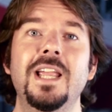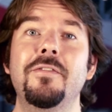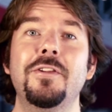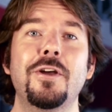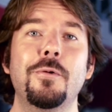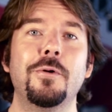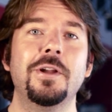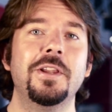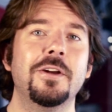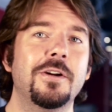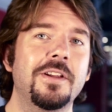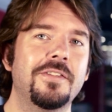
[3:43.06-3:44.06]
Even though we're in
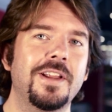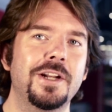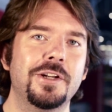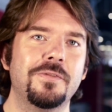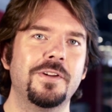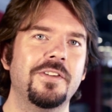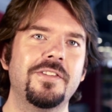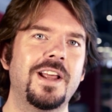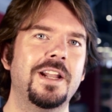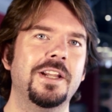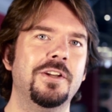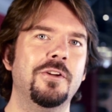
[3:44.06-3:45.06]
the early stages of
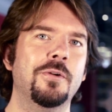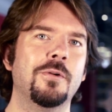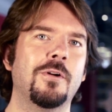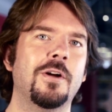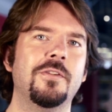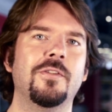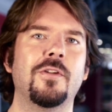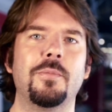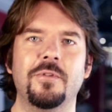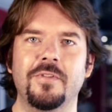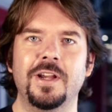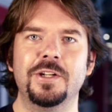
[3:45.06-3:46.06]
understanding New Horizons
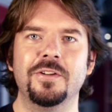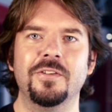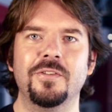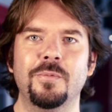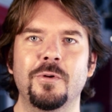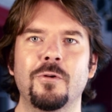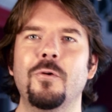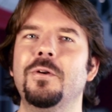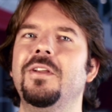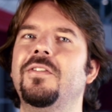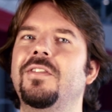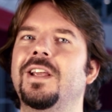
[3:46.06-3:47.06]
observations, we're
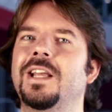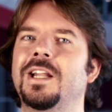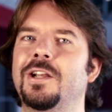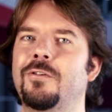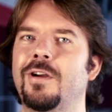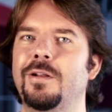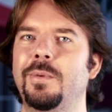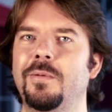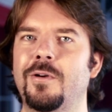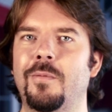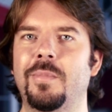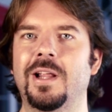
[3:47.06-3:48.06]
already seeing an incredibly
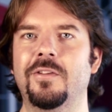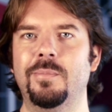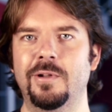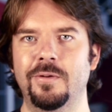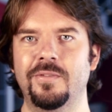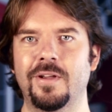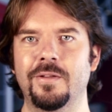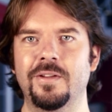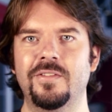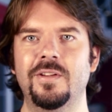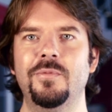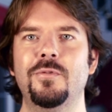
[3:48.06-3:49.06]
complex Pluto
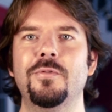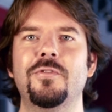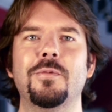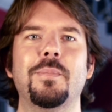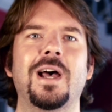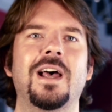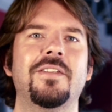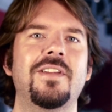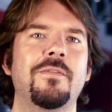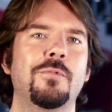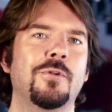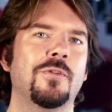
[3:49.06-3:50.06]
that seems to have surpassed
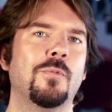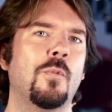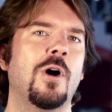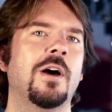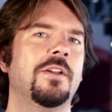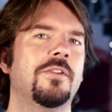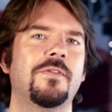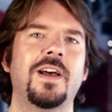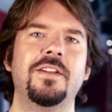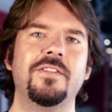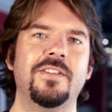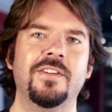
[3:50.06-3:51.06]
everyone's wildest
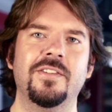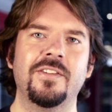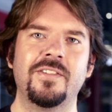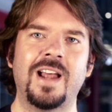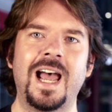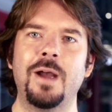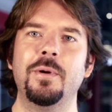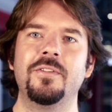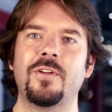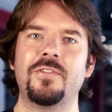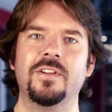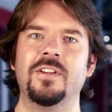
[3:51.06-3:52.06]
fantasies as to how
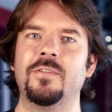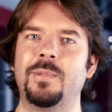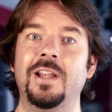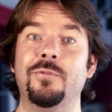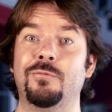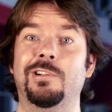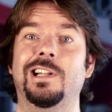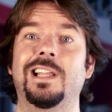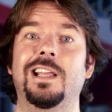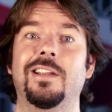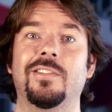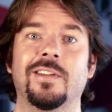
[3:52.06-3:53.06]
exotic this place really
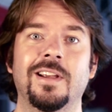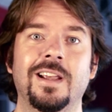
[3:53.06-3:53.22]
is.